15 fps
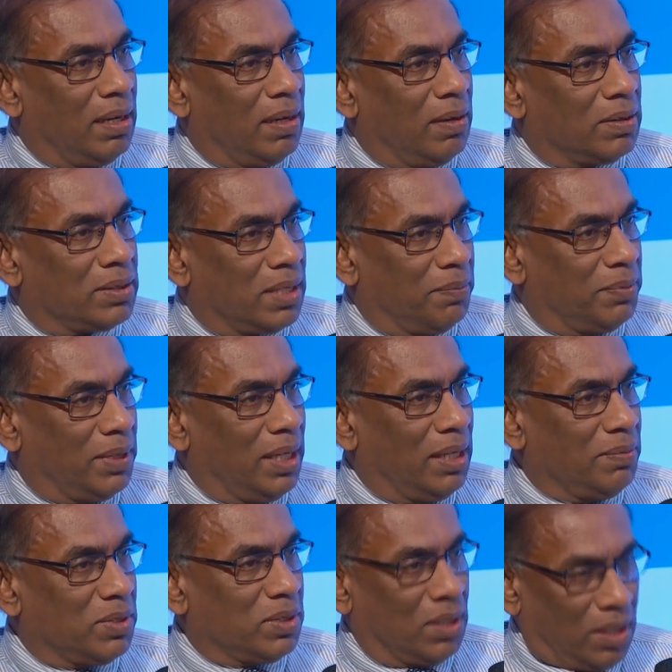
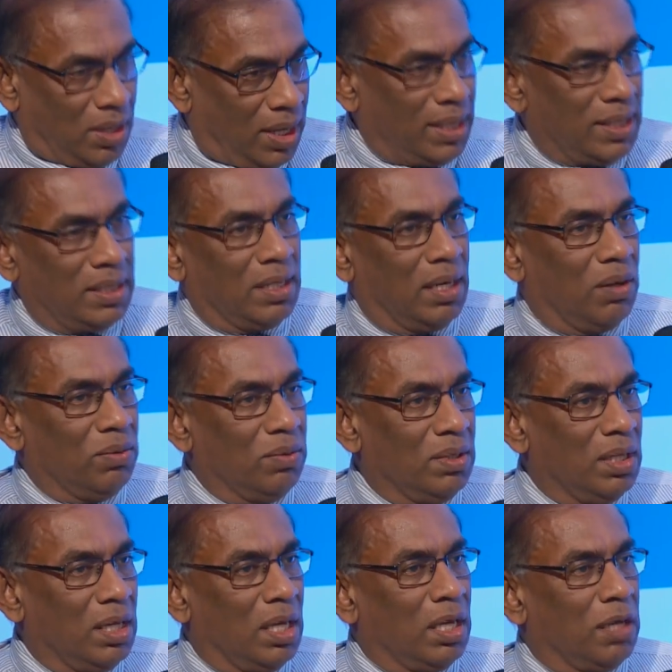sometimes right now,
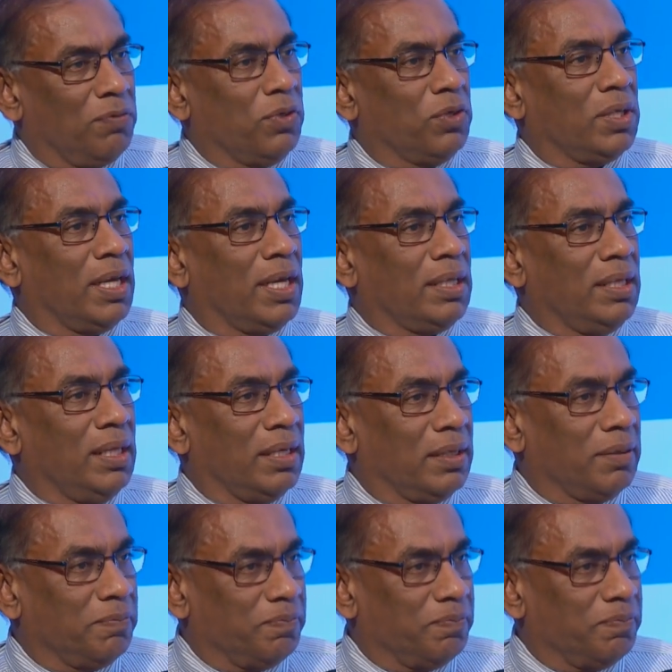if you take the,